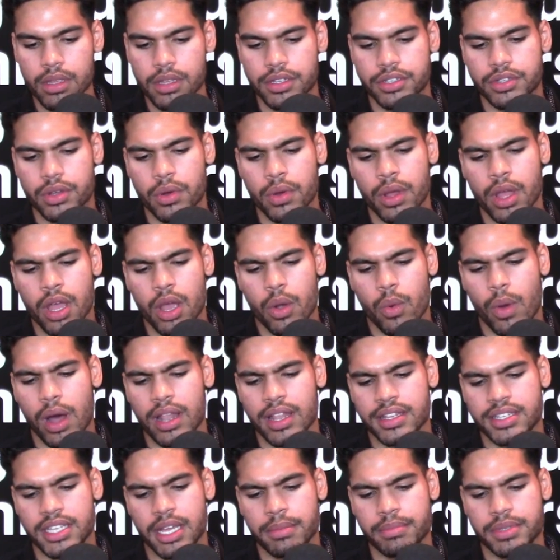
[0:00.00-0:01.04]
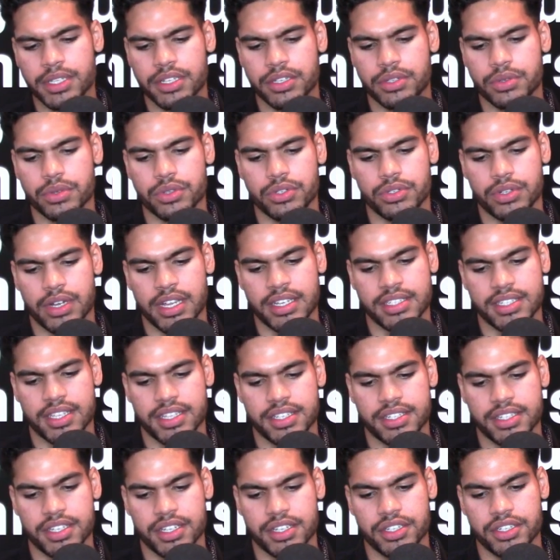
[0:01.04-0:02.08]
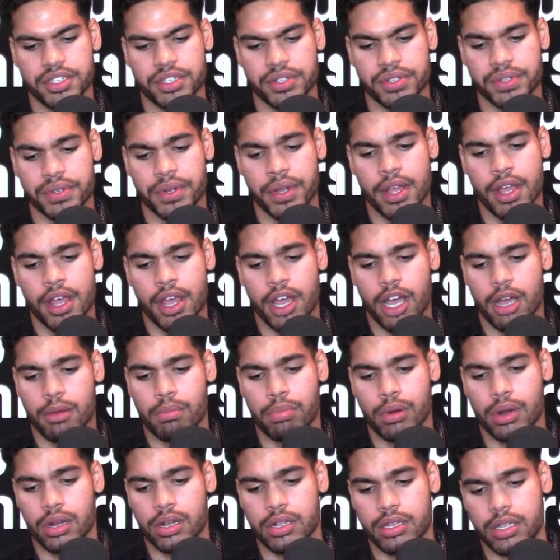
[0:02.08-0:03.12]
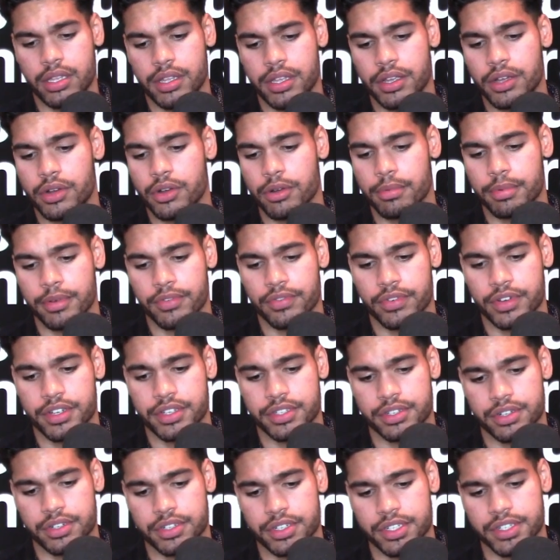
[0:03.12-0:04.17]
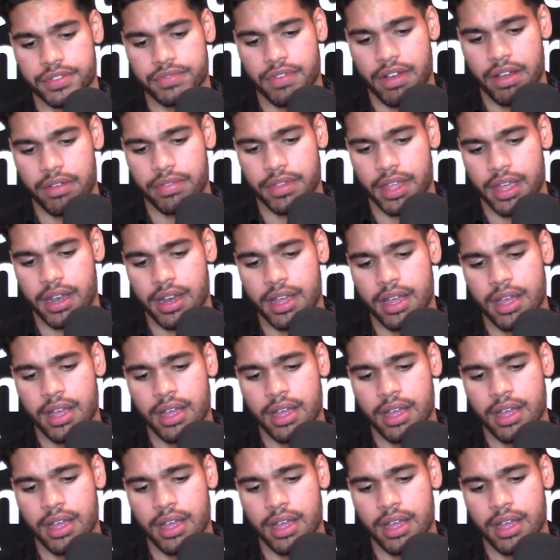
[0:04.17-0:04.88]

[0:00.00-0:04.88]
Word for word: So, while attempting to address this issue, a Berkeley group of researchers found that